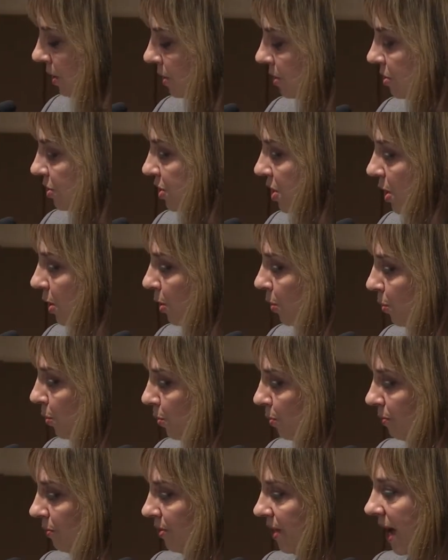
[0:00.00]

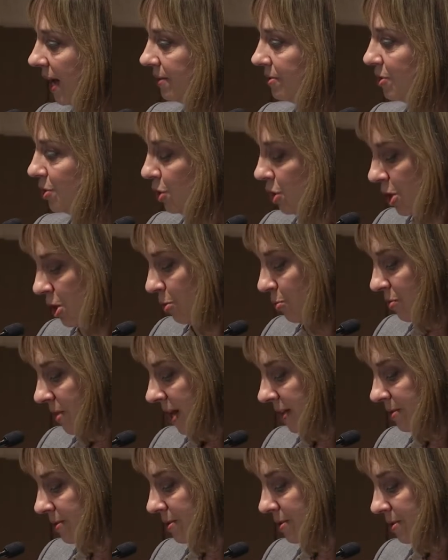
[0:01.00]
So that's you know
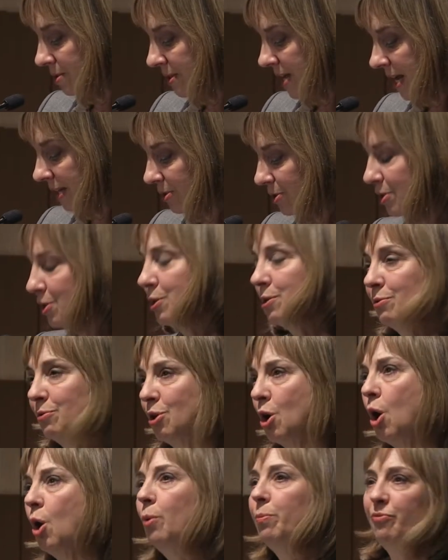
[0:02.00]
that's that's the,
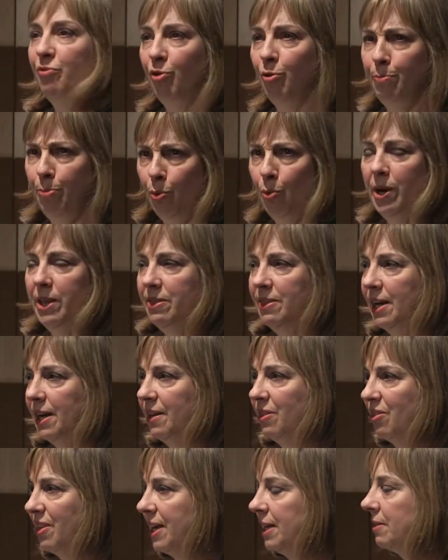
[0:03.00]
the hopeful point that
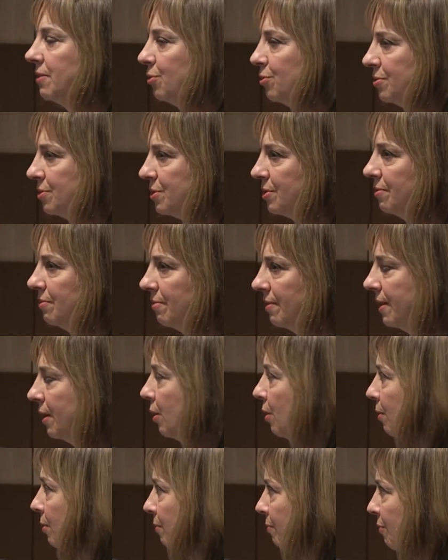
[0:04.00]
I think there's
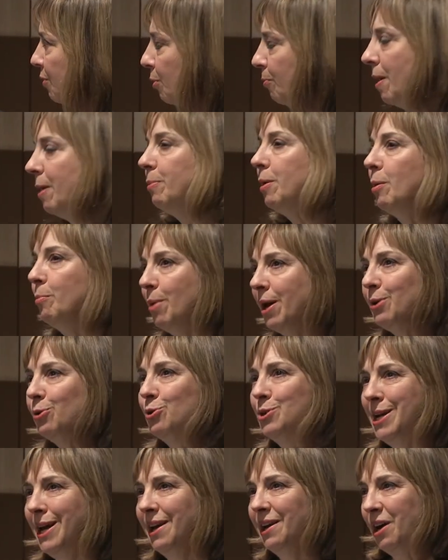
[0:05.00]
there there may be a
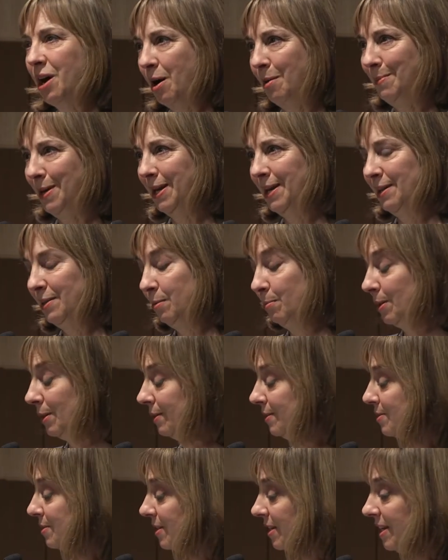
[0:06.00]
better day coming in the
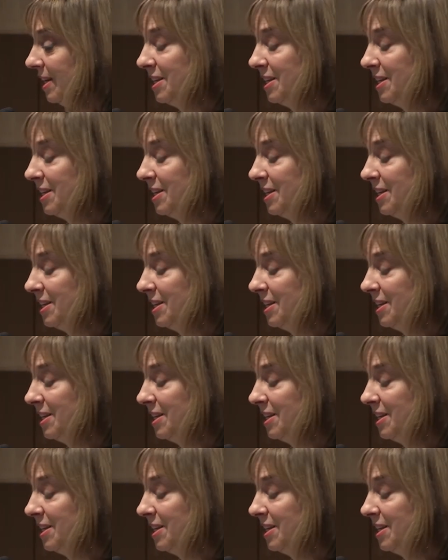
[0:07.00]
Middle East.